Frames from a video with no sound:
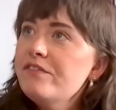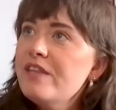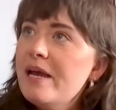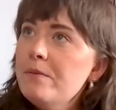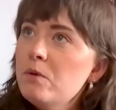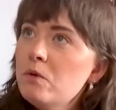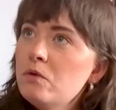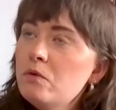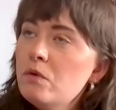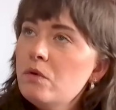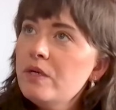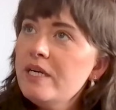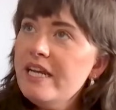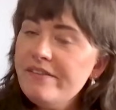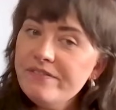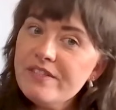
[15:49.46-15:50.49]
of they will
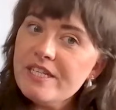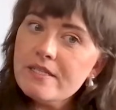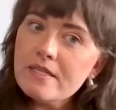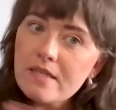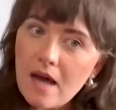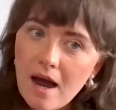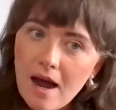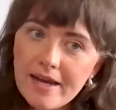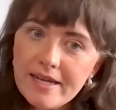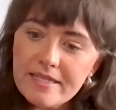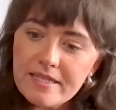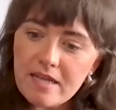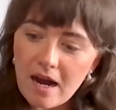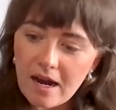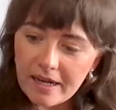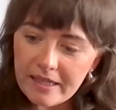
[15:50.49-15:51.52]
lift it to the
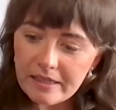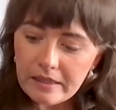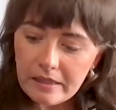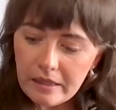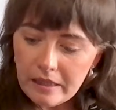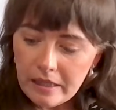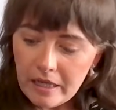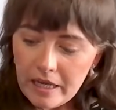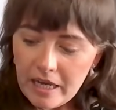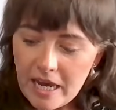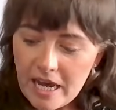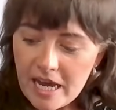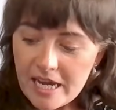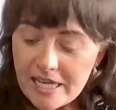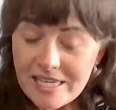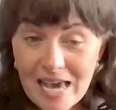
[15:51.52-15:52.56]
highest height,
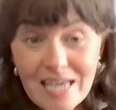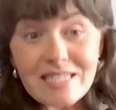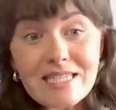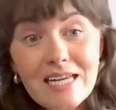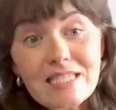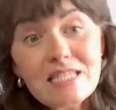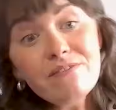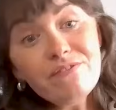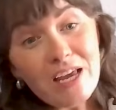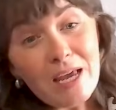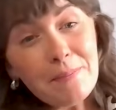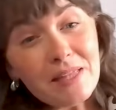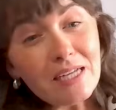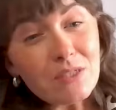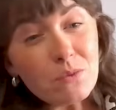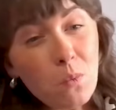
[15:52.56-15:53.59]
yes, that's a fear,
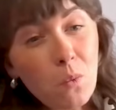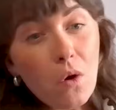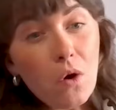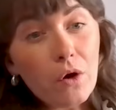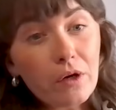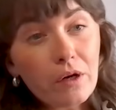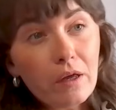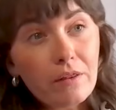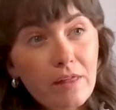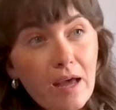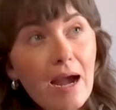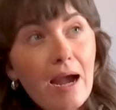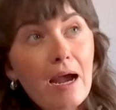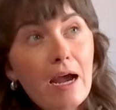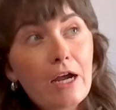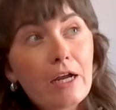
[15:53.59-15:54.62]
but that's one
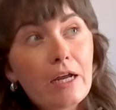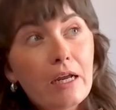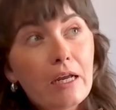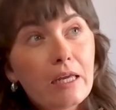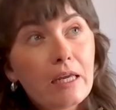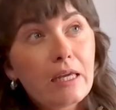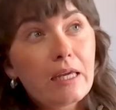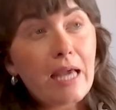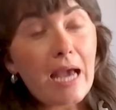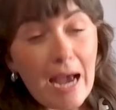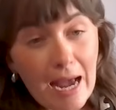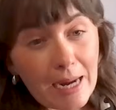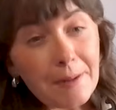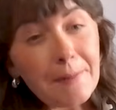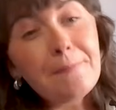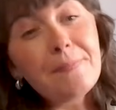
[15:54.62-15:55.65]
that
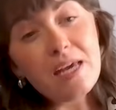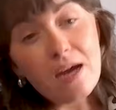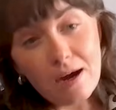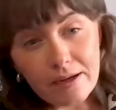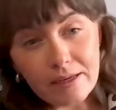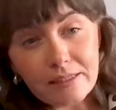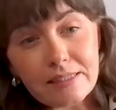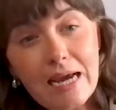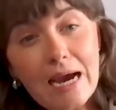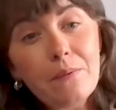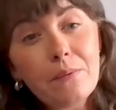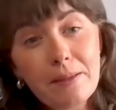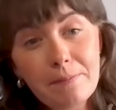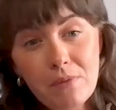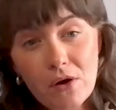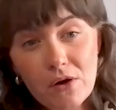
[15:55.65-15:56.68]
can be ironed
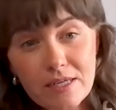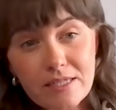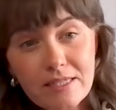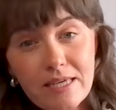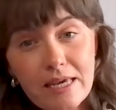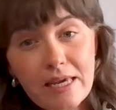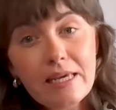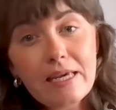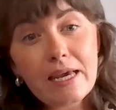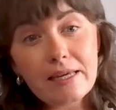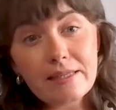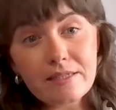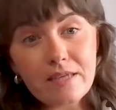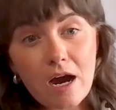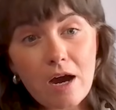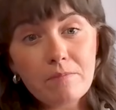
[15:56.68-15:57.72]
out in policy
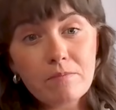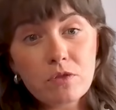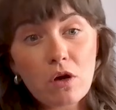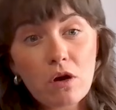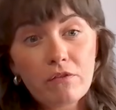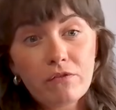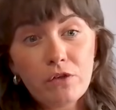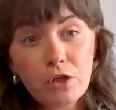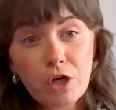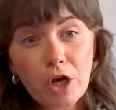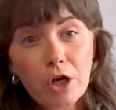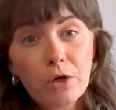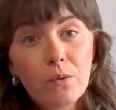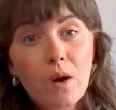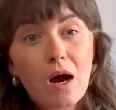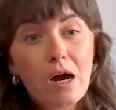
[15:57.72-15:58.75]
in terms of,
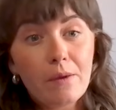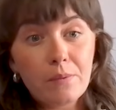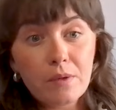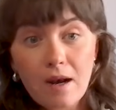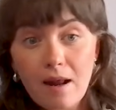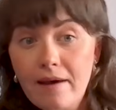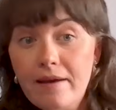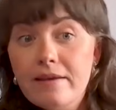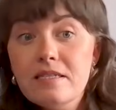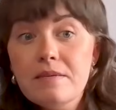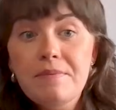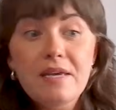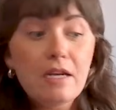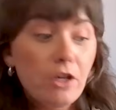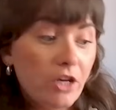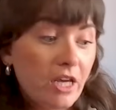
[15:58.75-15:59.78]
I would like
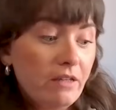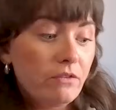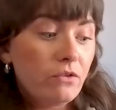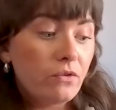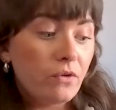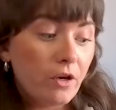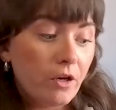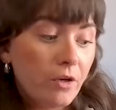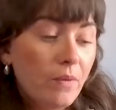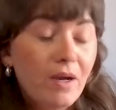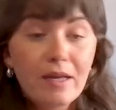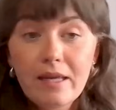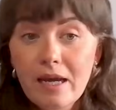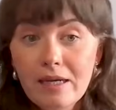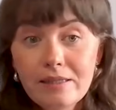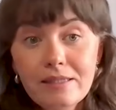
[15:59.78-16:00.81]
to be looking through.
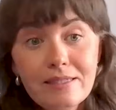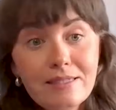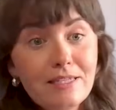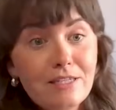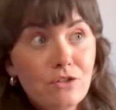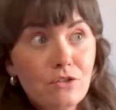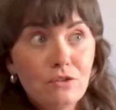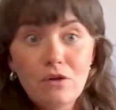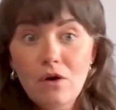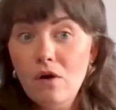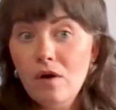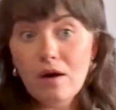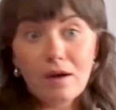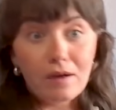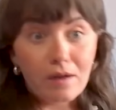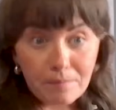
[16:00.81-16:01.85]
Again, this is
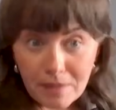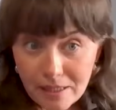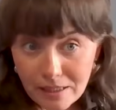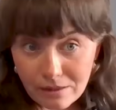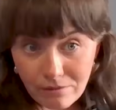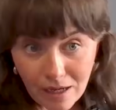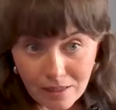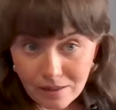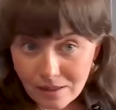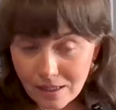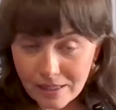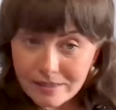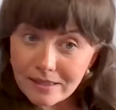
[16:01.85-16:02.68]
not a completely radical